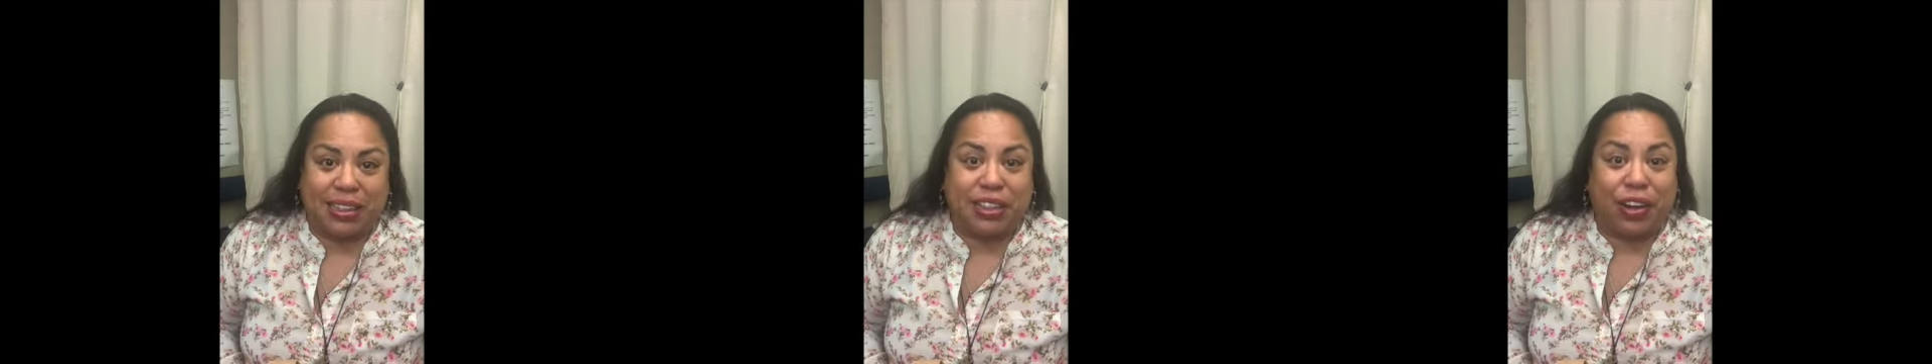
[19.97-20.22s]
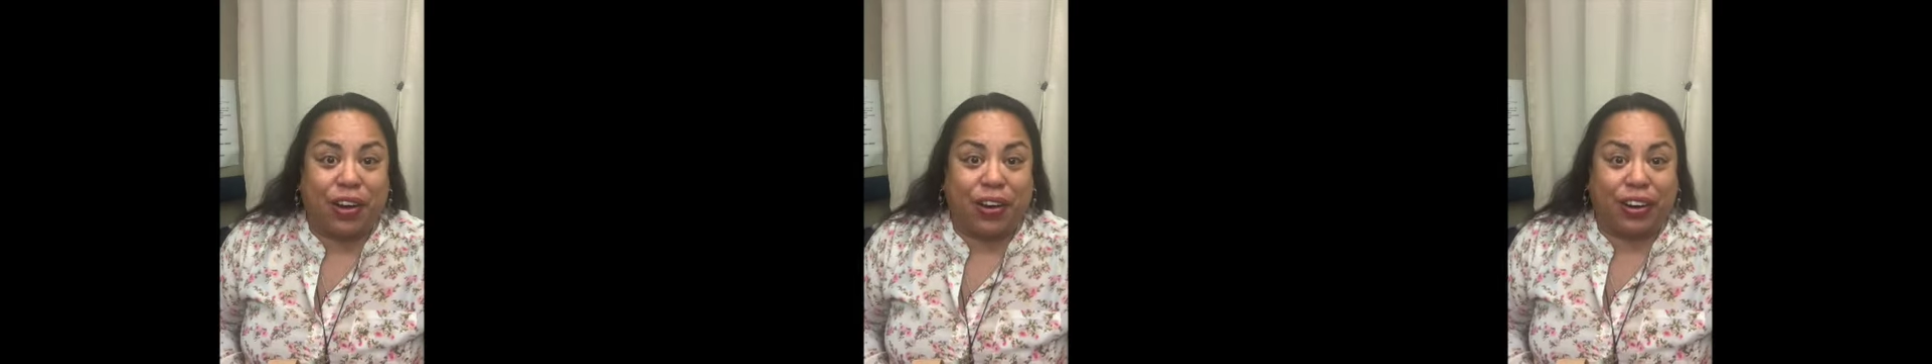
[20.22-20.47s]

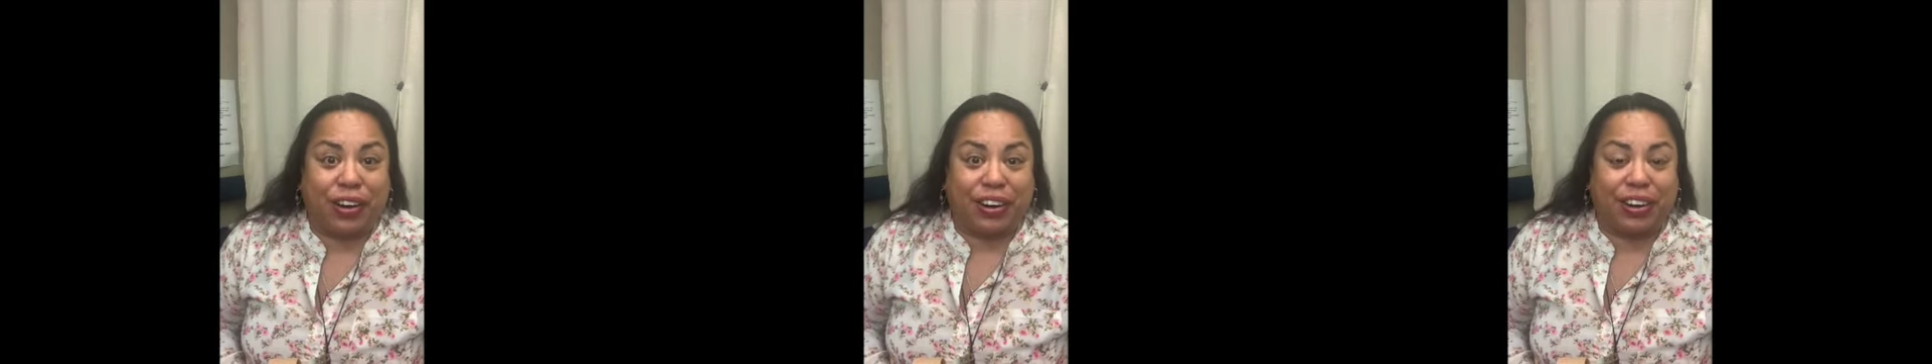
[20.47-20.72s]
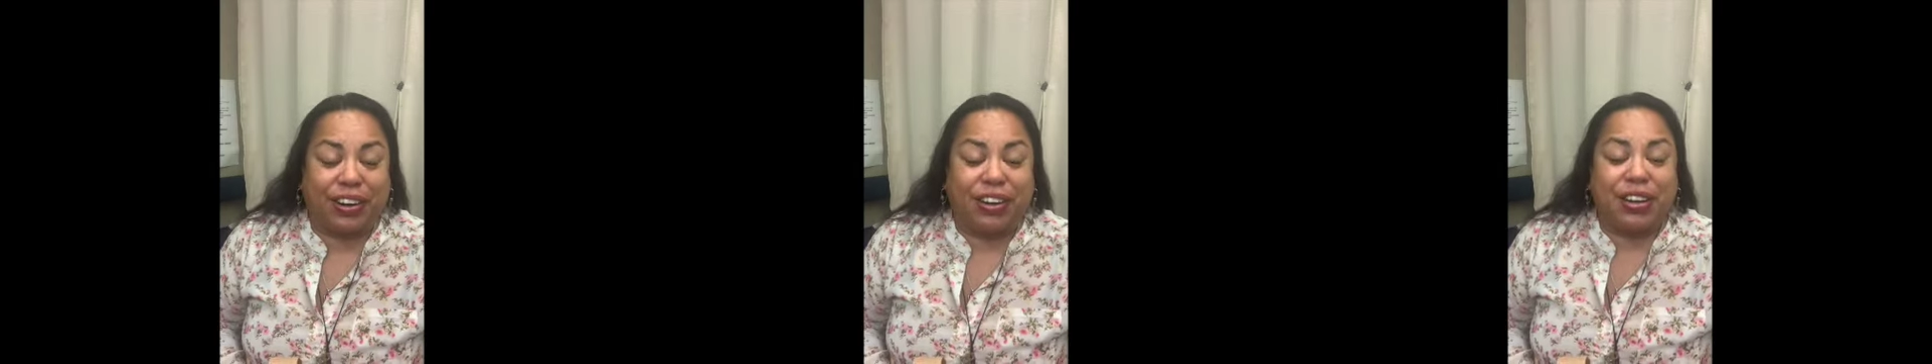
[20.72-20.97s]

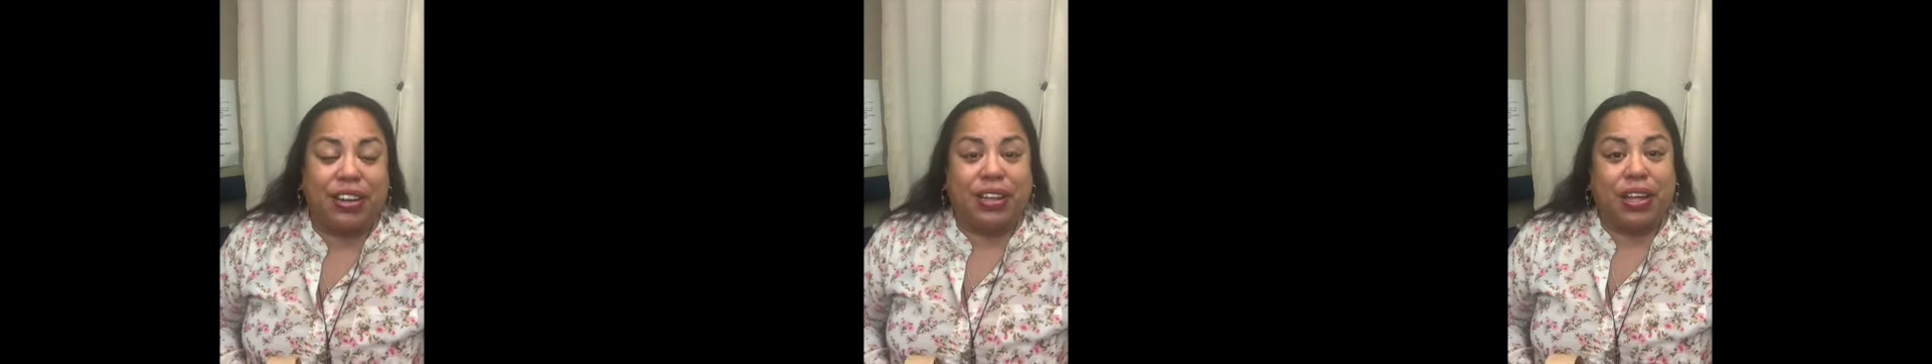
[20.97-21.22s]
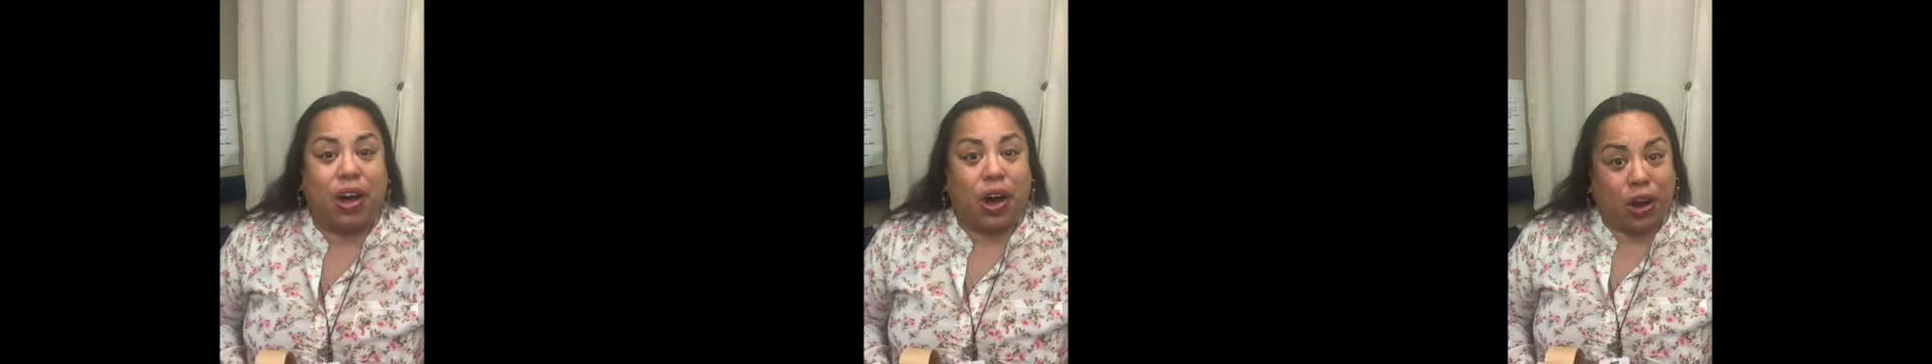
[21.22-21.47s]
Our
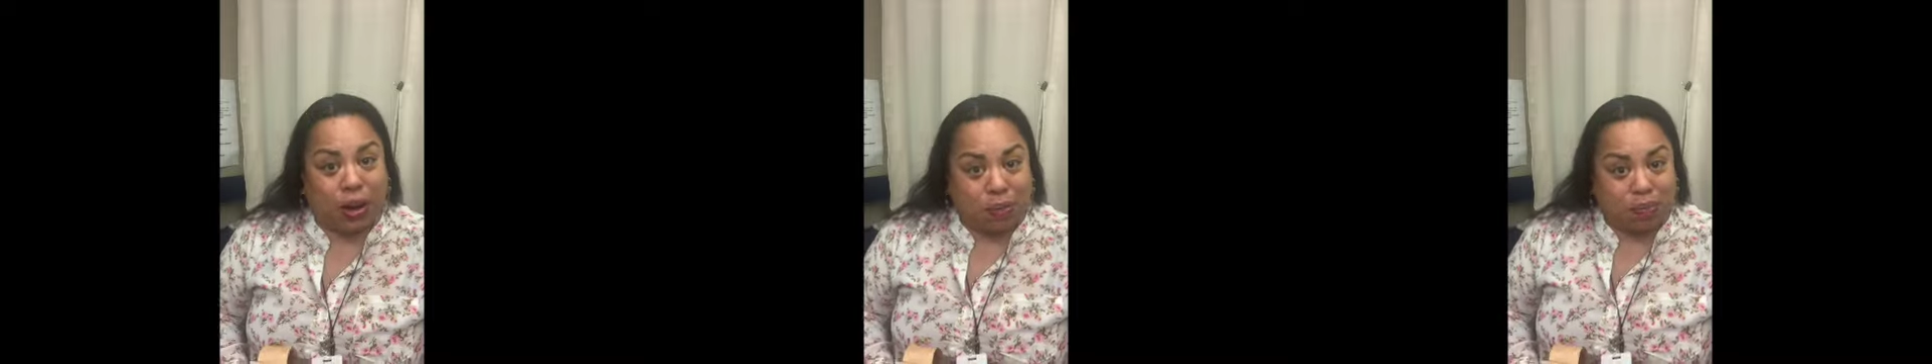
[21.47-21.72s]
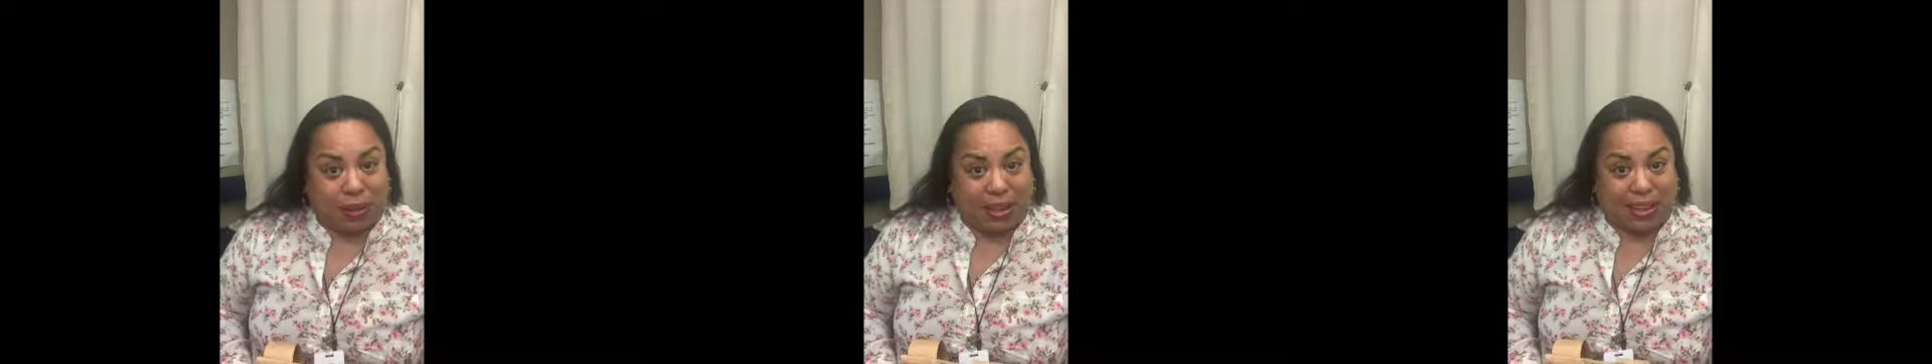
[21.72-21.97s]
art
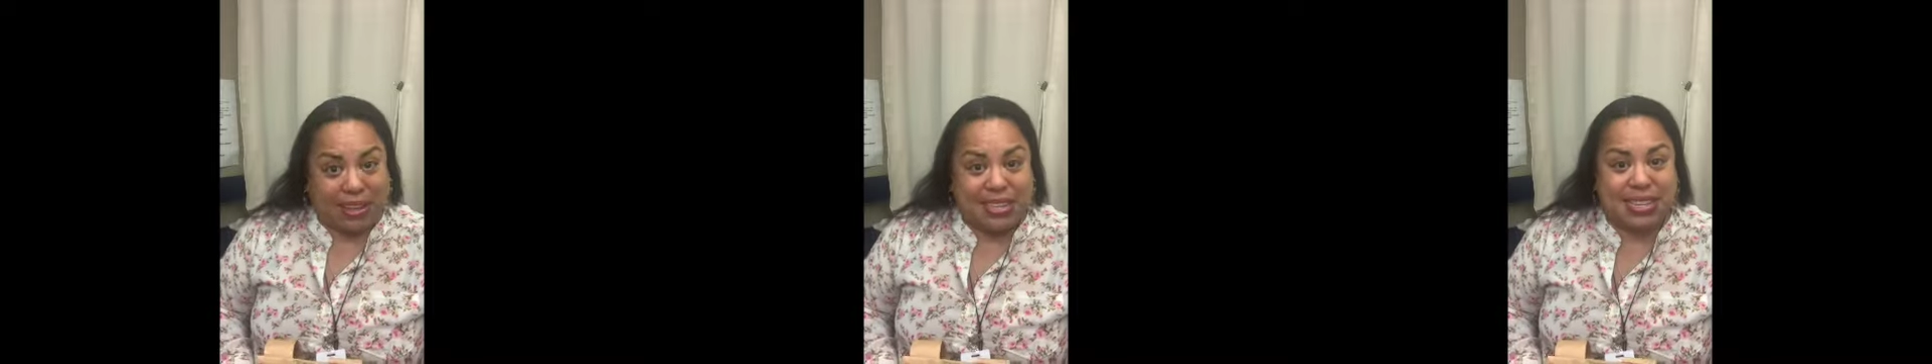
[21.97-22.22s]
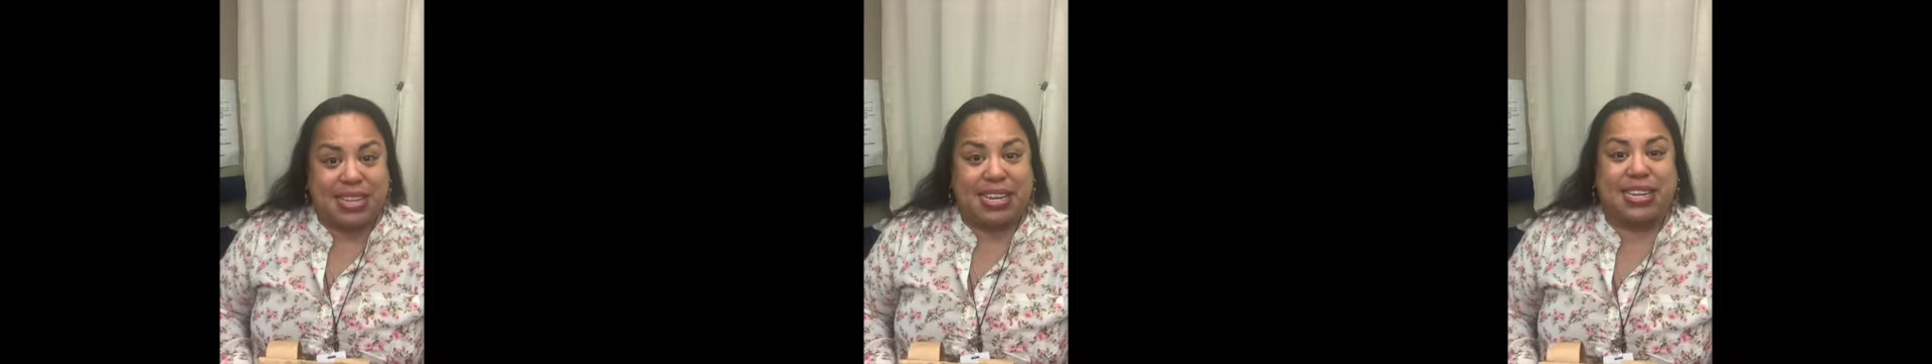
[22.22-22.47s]

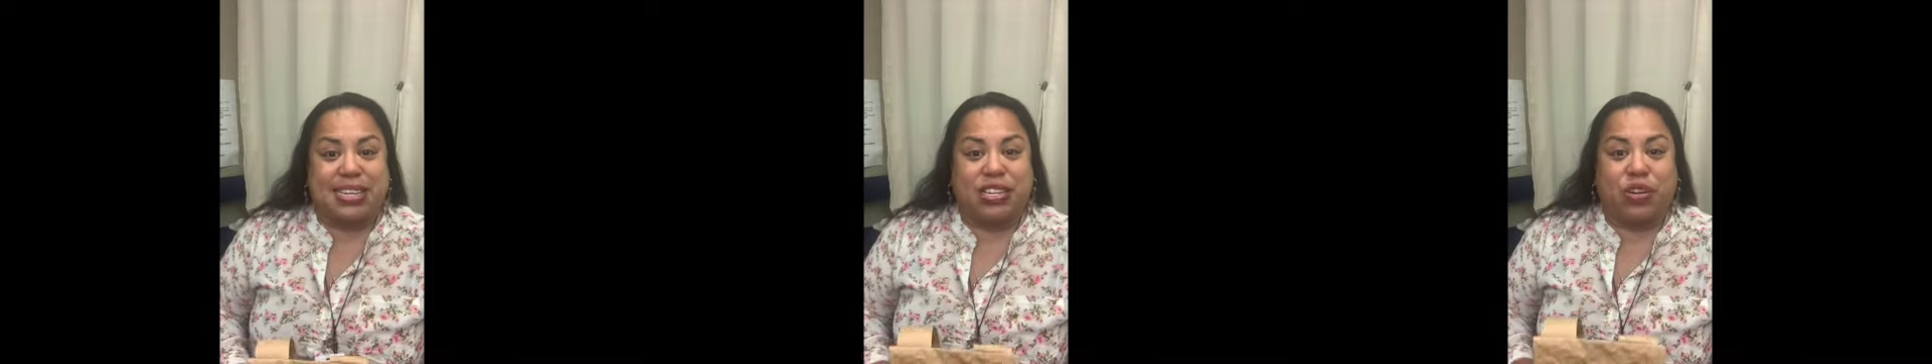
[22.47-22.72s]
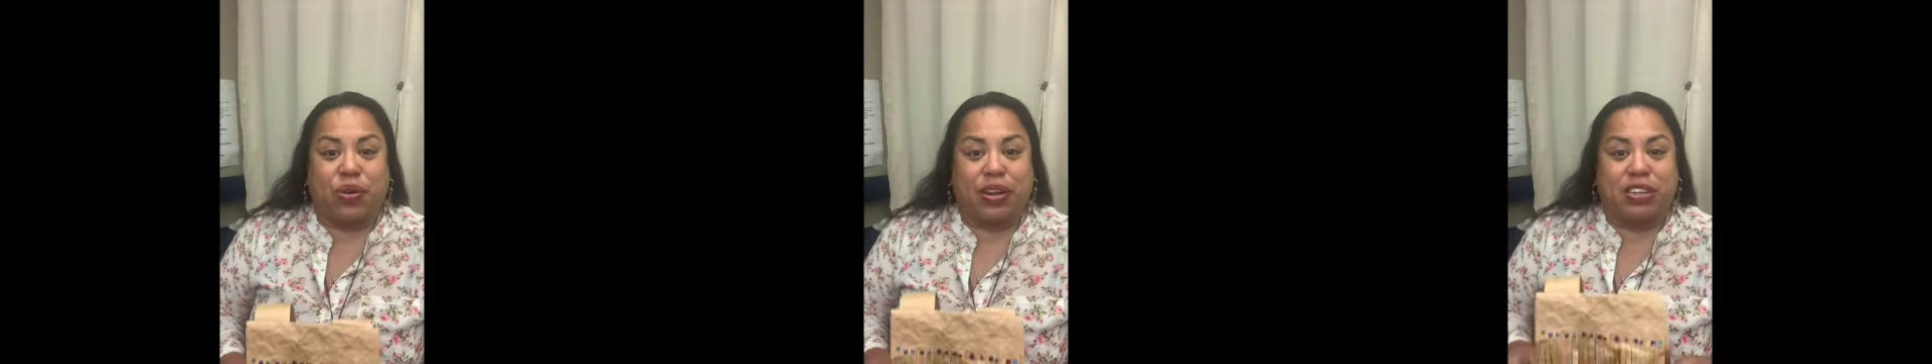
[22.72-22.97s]
piece is
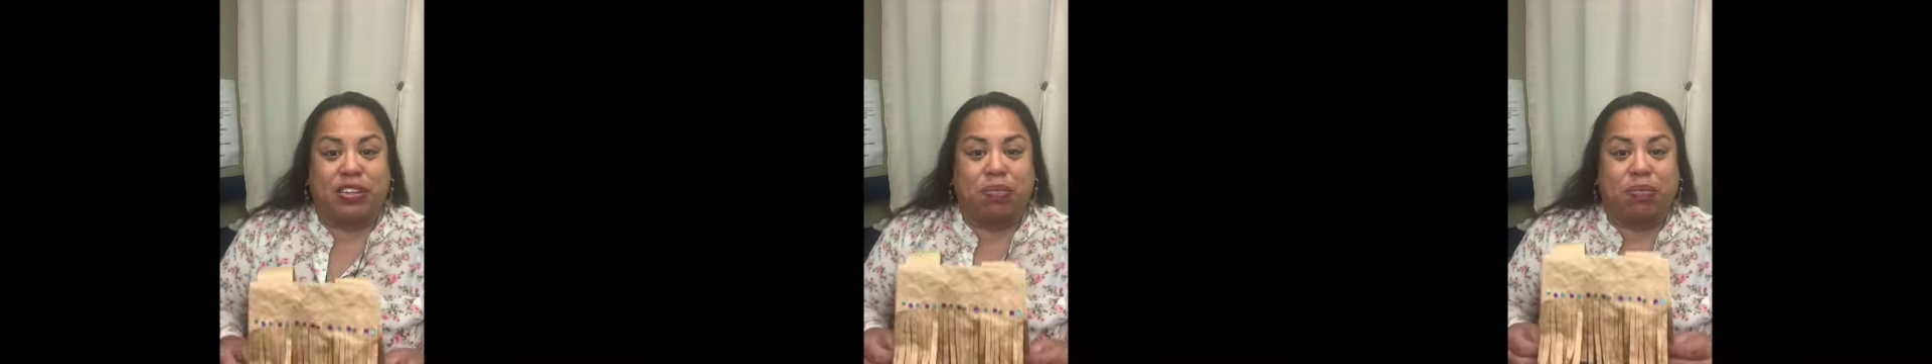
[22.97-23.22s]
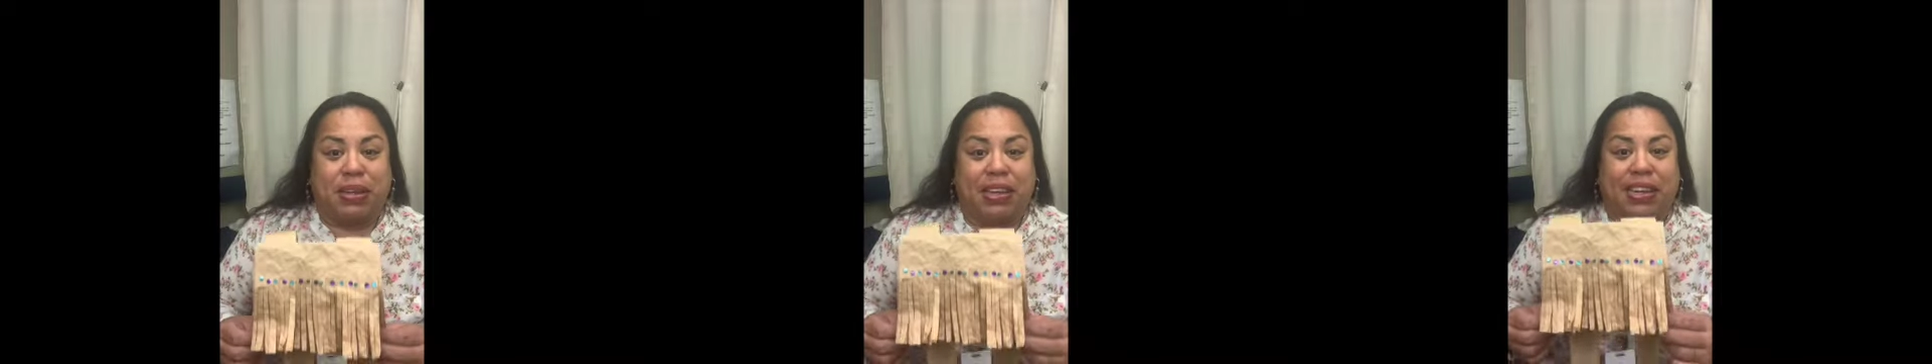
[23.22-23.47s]
going to
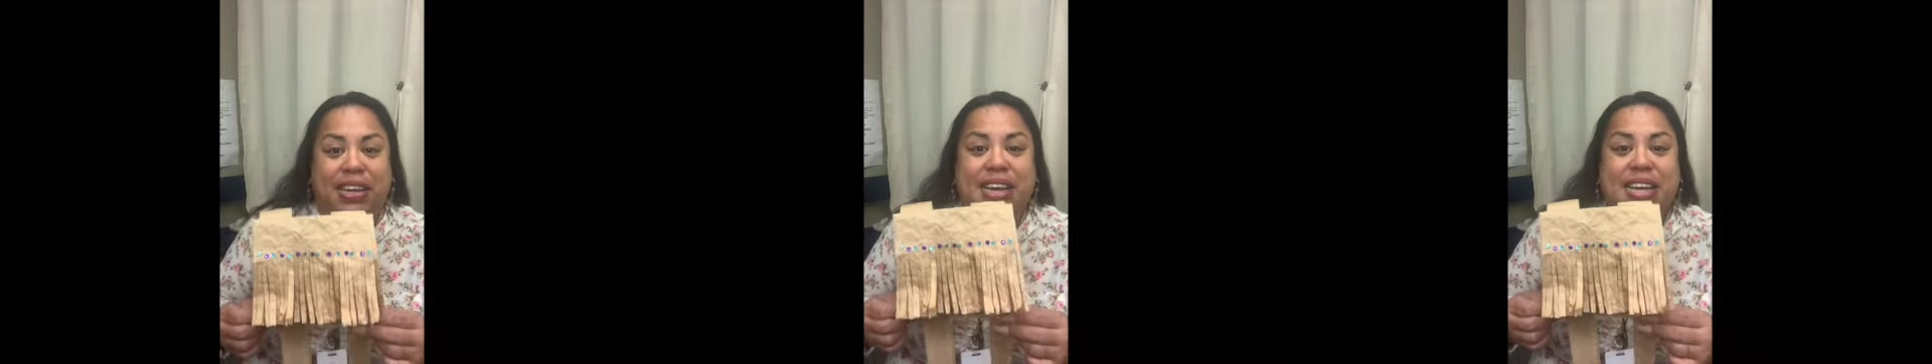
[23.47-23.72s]
be